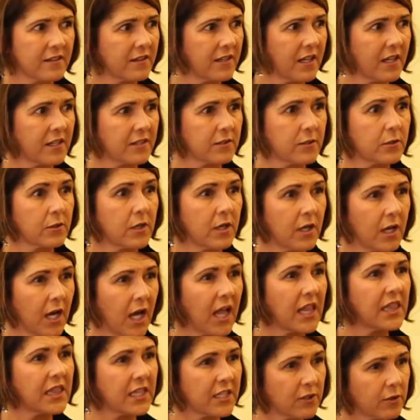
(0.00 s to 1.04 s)
Not does,
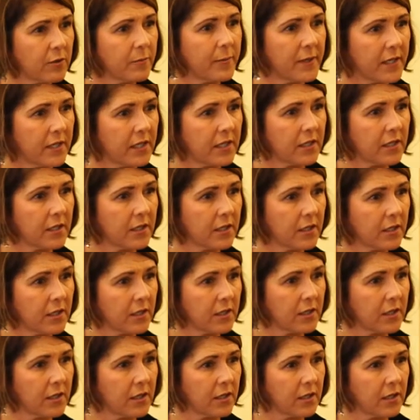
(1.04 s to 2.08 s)
a little bit.
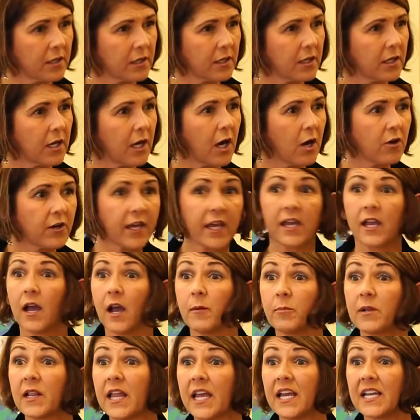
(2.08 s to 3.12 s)
okay,
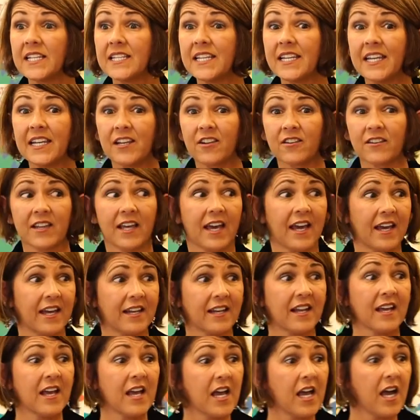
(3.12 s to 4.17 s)
I'm glad to hear
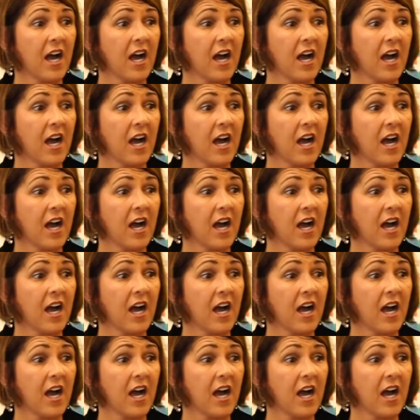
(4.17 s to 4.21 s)
that.